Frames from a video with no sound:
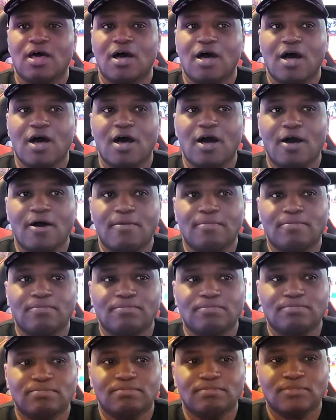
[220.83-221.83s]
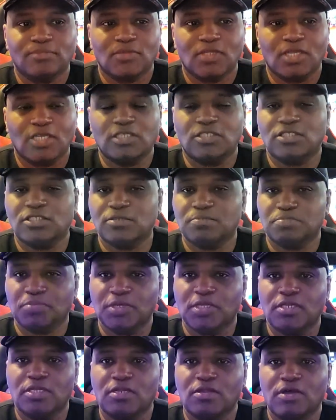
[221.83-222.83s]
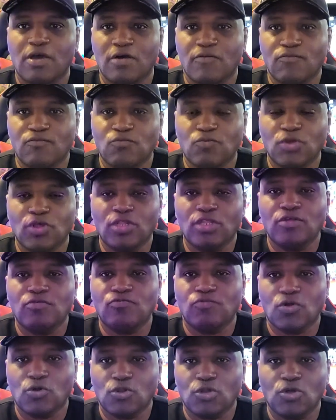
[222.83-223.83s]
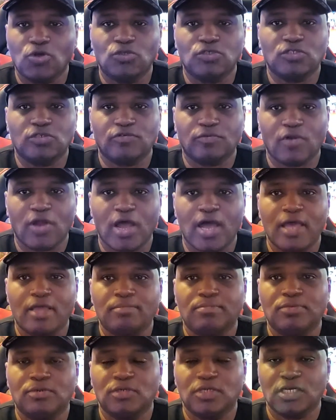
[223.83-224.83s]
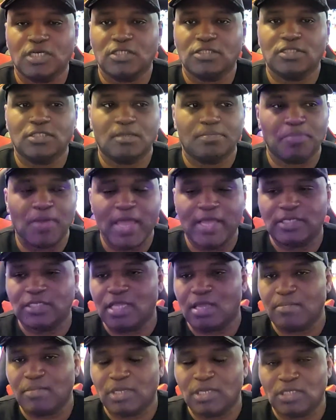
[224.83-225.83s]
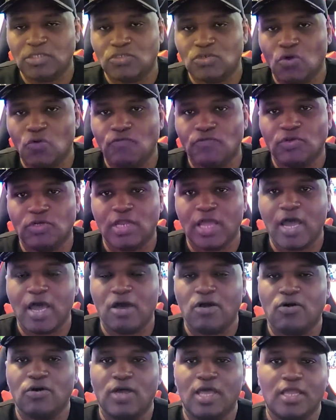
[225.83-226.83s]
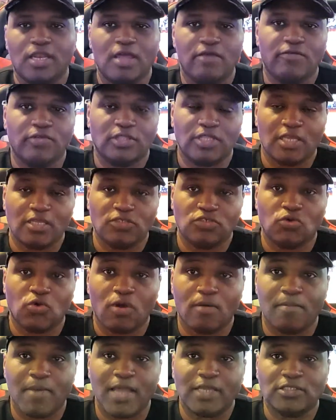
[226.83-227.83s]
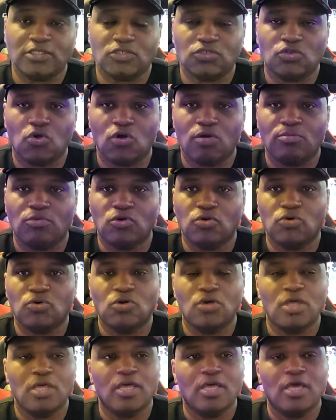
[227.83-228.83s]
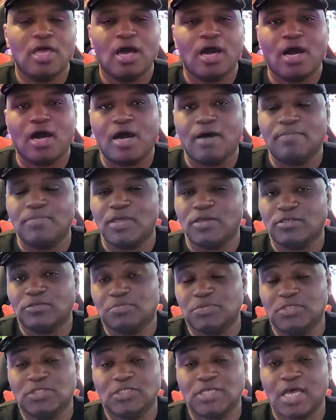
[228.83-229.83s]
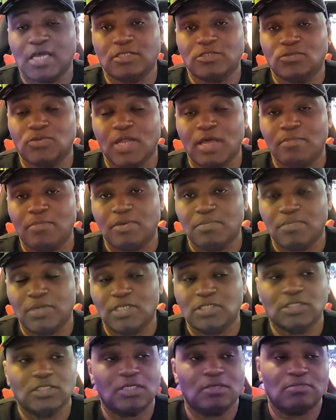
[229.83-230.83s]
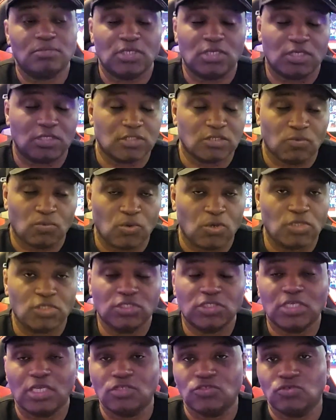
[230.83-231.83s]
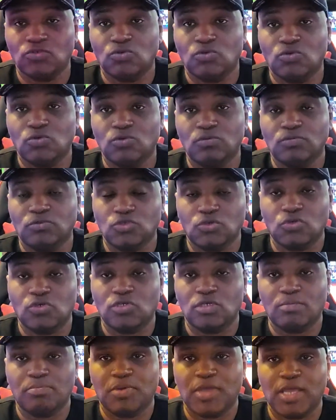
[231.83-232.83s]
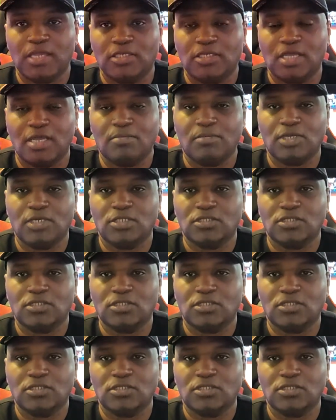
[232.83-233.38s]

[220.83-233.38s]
Um, it's been a really roller coaster ride because the pandemic is over now and everything's going back to normal. Um, there's been times when I've been missing because of work schedule during the pandemic.